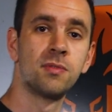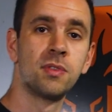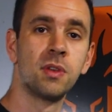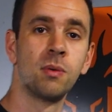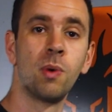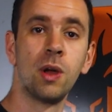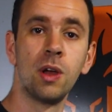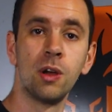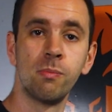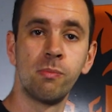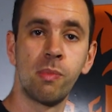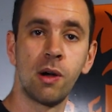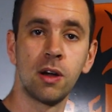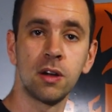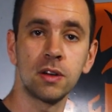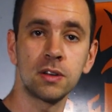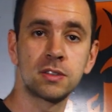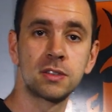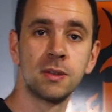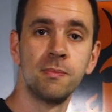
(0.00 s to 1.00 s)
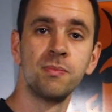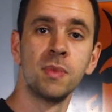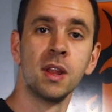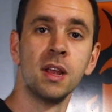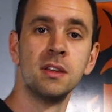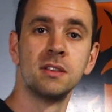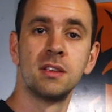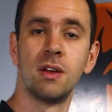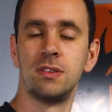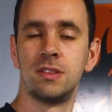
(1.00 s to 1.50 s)
of the wheel box,
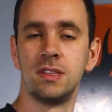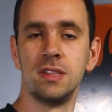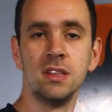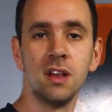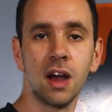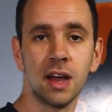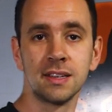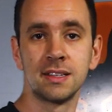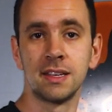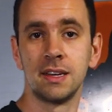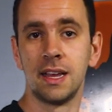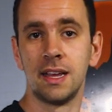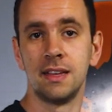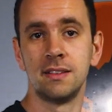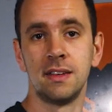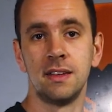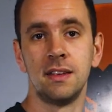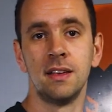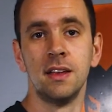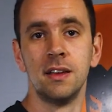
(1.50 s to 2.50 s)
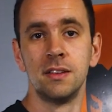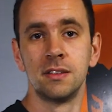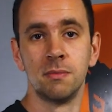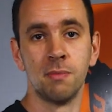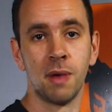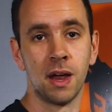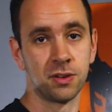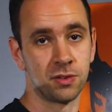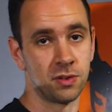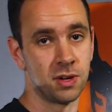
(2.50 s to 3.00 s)
so it's nice and easy
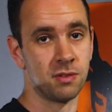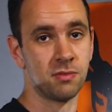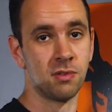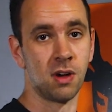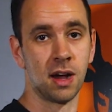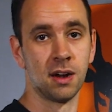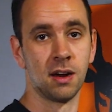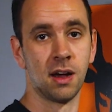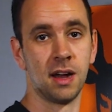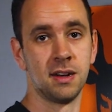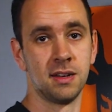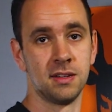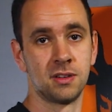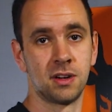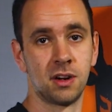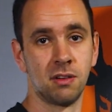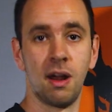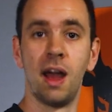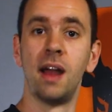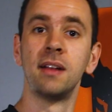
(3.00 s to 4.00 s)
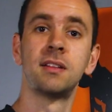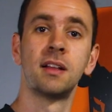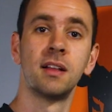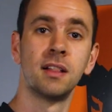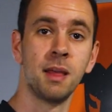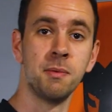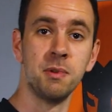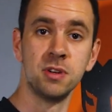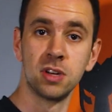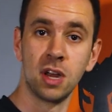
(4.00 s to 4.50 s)
to make sure your ride height is correct.
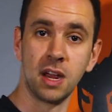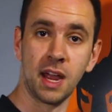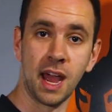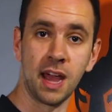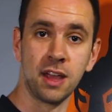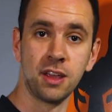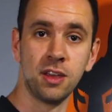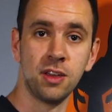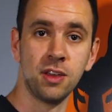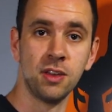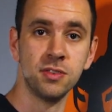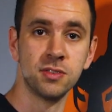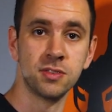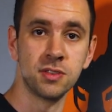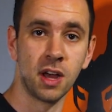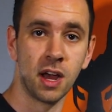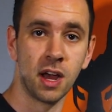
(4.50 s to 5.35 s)
Let me show you how you use